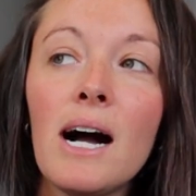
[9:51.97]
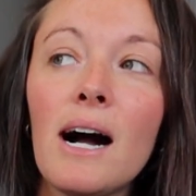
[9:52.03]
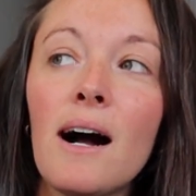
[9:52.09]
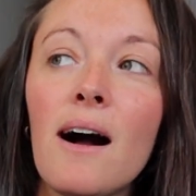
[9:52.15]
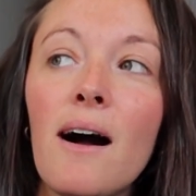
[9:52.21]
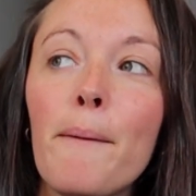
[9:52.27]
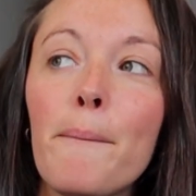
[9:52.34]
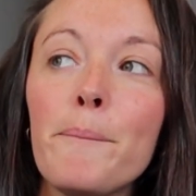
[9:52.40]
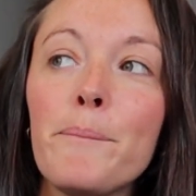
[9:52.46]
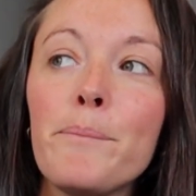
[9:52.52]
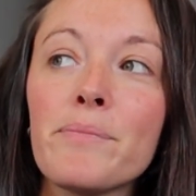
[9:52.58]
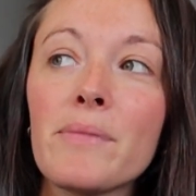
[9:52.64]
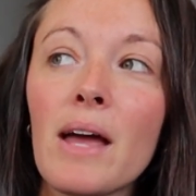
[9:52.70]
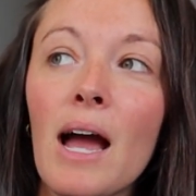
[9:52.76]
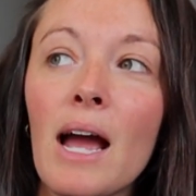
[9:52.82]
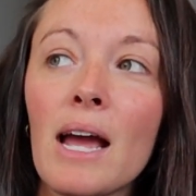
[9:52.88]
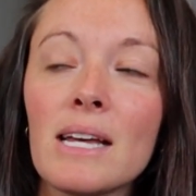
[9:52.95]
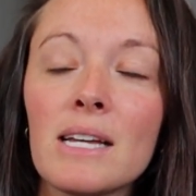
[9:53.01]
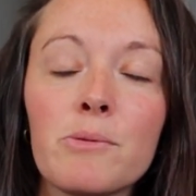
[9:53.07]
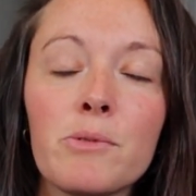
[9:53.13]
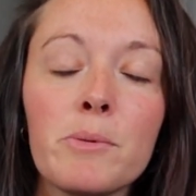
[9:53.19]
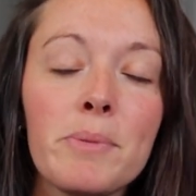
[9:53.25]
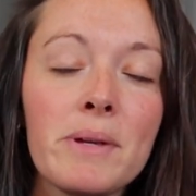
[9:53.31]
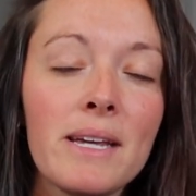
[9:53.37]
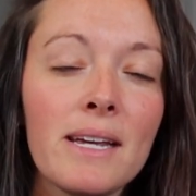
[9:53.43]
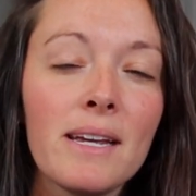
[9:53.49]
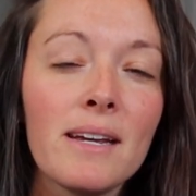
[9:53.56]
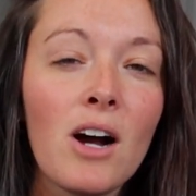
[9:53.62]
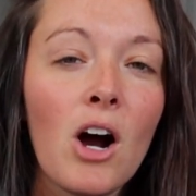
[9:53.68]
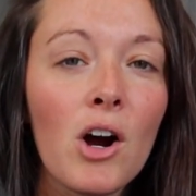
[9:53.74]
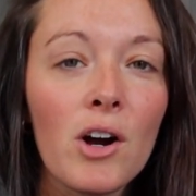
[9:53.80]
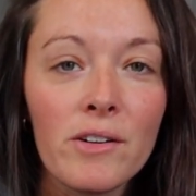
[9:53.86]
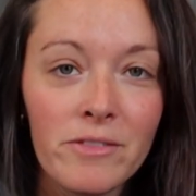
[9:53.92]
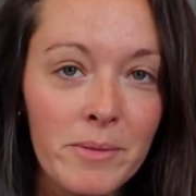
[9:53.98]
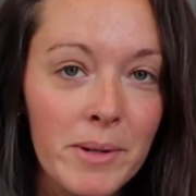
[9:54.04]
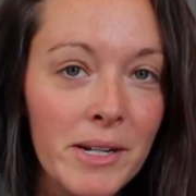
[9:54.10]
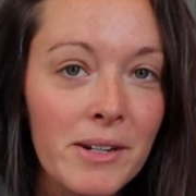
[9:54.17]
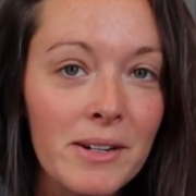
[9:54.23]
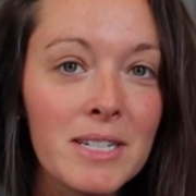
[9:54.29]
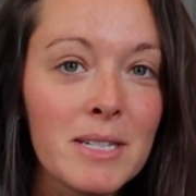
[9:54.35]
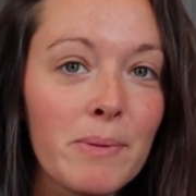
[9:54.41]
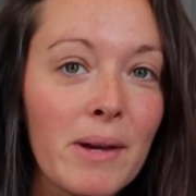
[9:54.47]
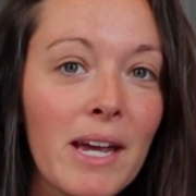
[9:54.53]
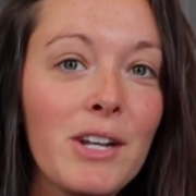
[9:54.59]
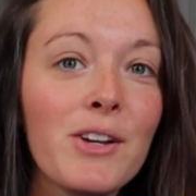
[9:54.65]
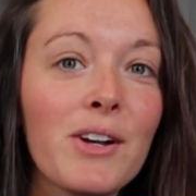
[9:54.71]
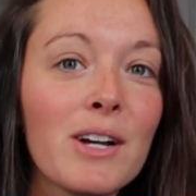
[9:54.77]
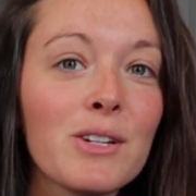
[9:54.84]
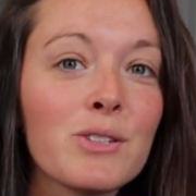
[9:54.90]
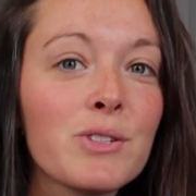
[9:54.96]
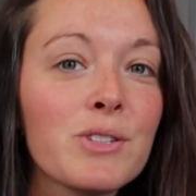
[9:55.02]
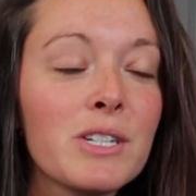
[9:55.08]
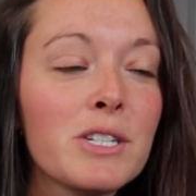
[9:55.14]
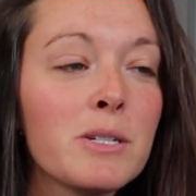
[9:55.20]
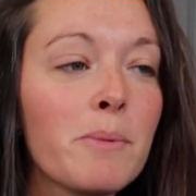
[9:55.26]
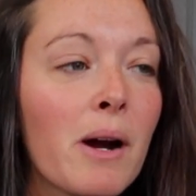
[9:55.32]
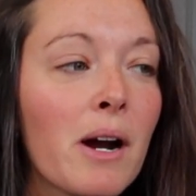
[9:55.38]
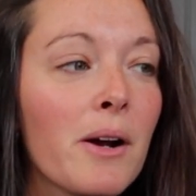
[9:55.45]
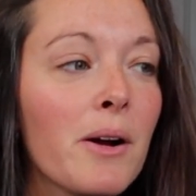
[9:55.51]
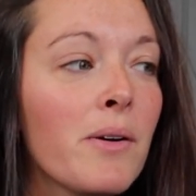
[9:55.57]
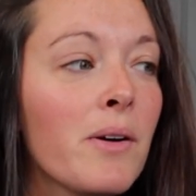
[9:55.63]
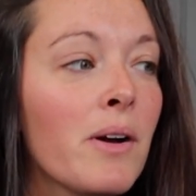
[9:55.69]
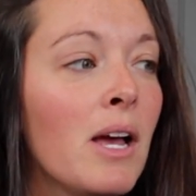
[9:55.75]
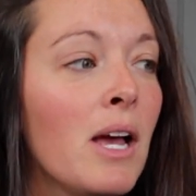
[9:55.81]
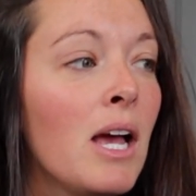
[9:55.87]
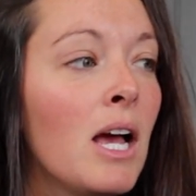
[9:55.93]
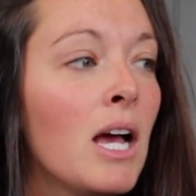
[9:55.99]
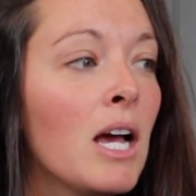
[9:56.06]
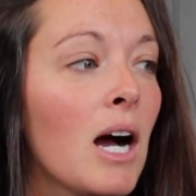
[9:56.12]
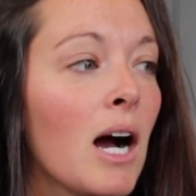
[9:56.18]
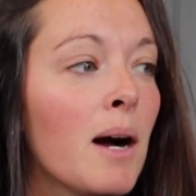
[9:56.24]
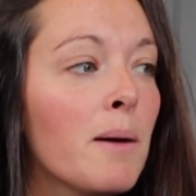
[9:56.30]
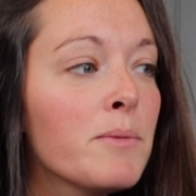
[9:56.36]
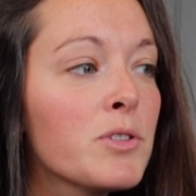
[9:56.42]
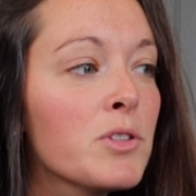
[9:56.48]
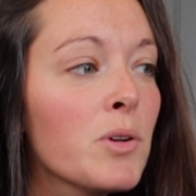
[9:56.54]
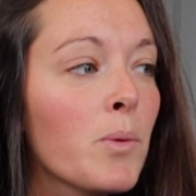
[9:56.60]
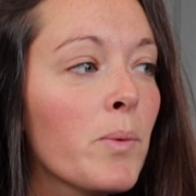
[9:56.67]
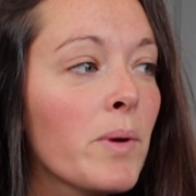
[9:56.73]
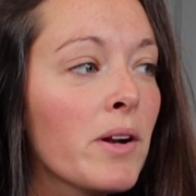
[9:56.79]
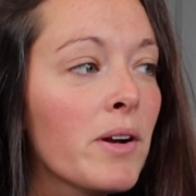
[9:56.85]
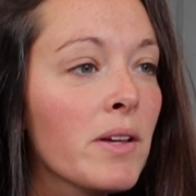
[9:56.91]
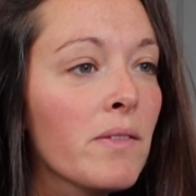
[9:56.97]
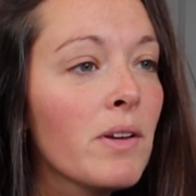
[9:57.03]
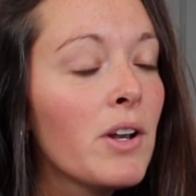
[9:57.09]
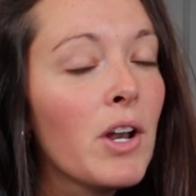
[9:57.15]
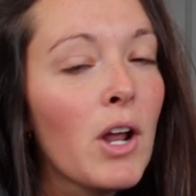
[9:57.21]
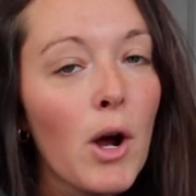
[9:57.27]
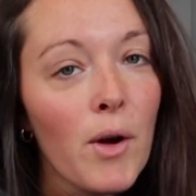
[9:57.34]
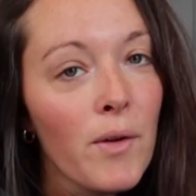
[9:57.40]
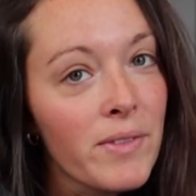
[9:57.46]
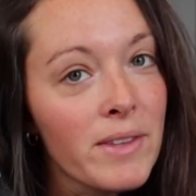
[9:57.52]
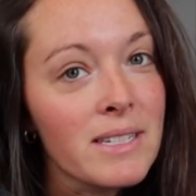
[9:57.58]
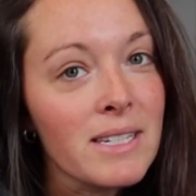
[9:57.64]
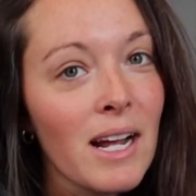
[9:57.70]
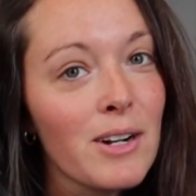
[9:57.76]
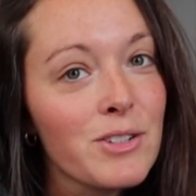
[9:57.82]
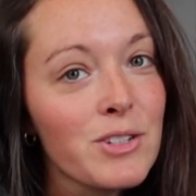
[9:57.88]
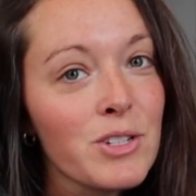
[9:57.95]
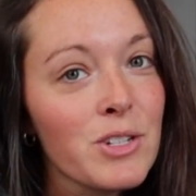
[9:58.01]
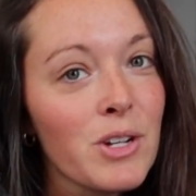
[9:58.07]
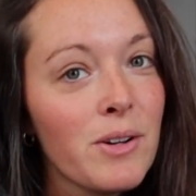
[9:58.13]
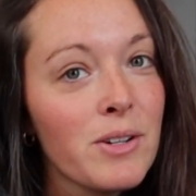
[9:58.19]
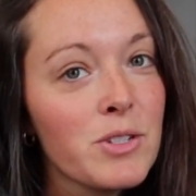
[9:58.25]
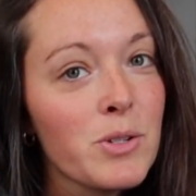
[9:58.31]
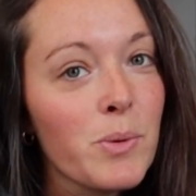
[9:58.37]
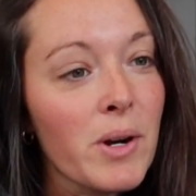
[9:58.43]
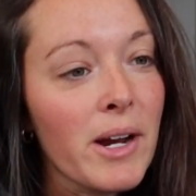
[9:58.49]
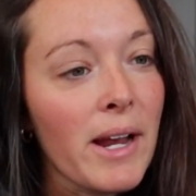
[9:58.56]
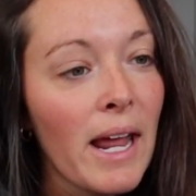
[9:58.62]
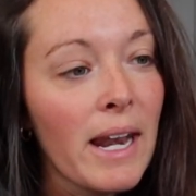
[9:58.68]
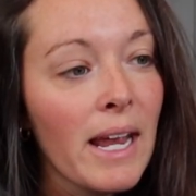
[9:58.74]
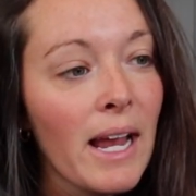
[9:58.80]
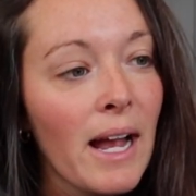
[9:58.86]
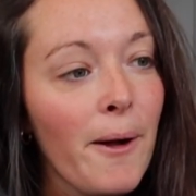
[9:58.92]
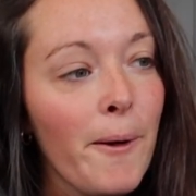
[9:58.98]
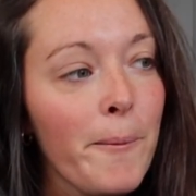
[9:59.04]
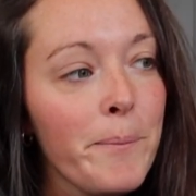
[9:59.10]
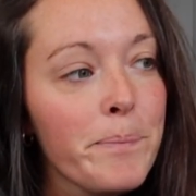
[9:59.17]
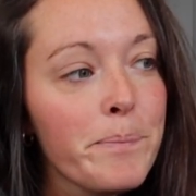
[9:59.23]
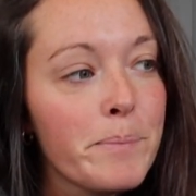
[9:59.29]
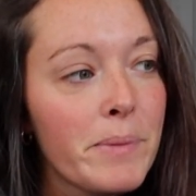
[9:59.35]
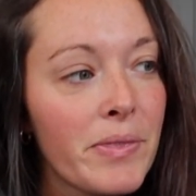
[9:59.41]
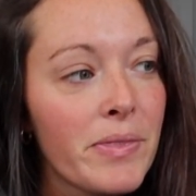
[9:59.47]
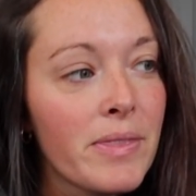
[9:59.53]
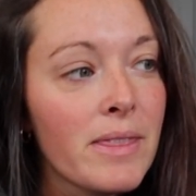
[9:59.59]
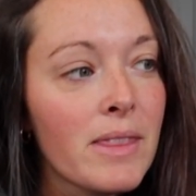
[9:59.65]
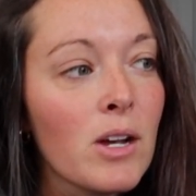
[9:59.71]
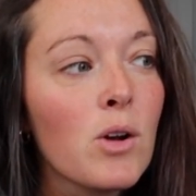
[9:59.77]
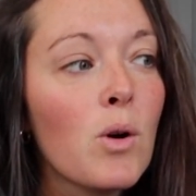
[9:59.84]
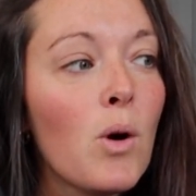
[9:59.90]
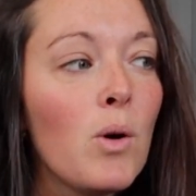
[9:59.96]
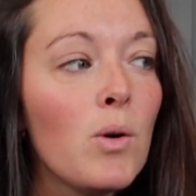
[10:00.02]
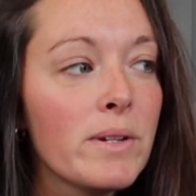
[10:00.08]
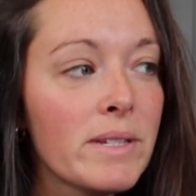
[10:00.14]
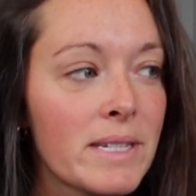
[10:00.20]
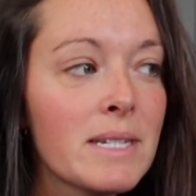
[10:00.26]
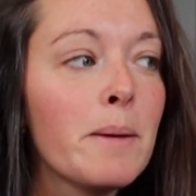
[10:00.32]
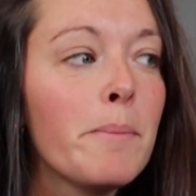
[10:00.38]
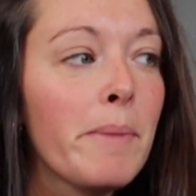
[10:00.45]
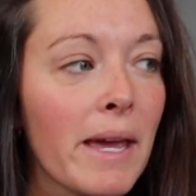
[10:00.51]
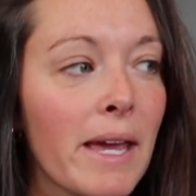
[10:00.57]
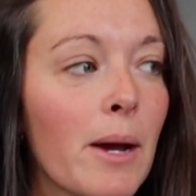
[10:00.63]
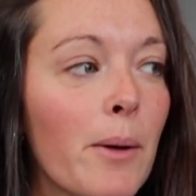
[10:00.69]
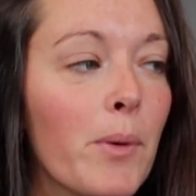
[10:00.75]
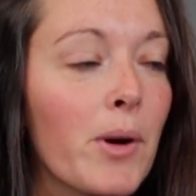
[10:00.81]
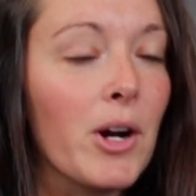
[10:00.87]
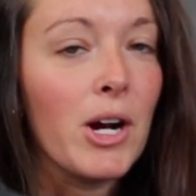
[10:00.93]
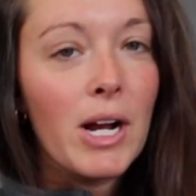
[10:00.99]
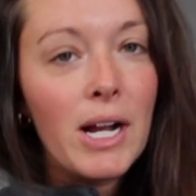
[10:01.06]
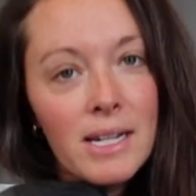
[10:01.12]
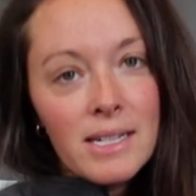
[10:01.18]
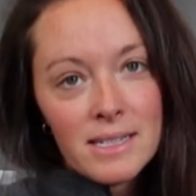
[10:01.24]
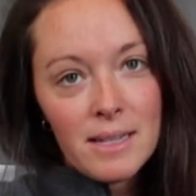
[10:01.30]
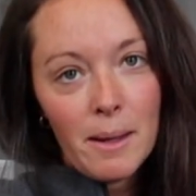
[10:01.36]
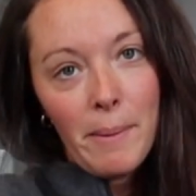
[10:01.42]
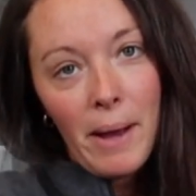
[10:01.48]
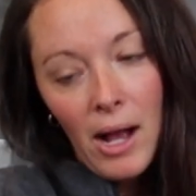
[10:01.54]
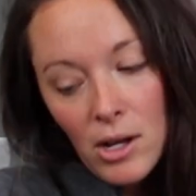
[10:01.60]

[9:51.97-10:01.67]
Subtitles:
It would be hard for me to explain. You guys will see tomorrow. So we don't even know if this couch is going to work anyhow. but the goal is to make it work somehow.